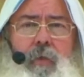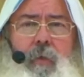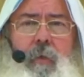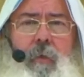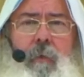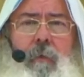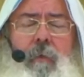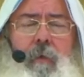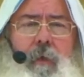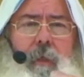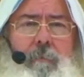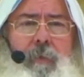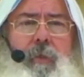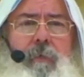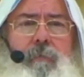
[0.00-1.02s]
You've
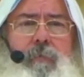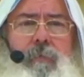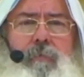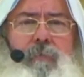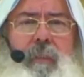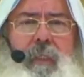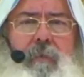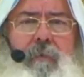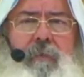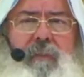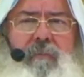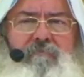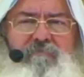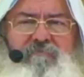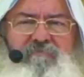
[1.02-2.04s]
been the first
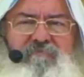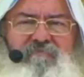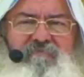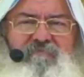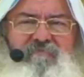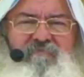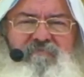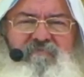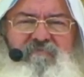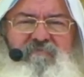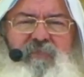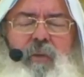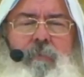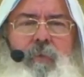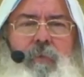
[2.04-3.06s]
stone that is a
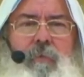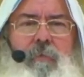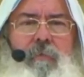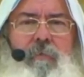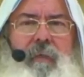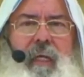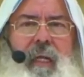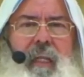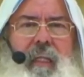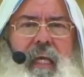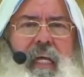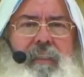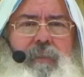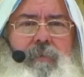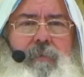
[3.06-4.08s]
hindrance. You put that
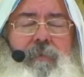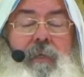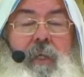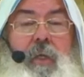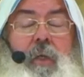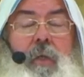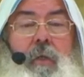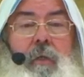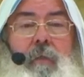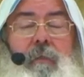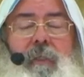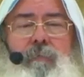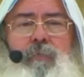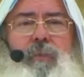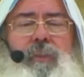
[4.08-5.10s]
face. Maybe you
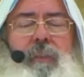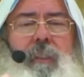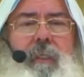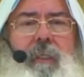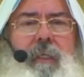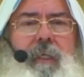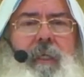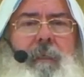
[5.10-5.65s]
were born like that.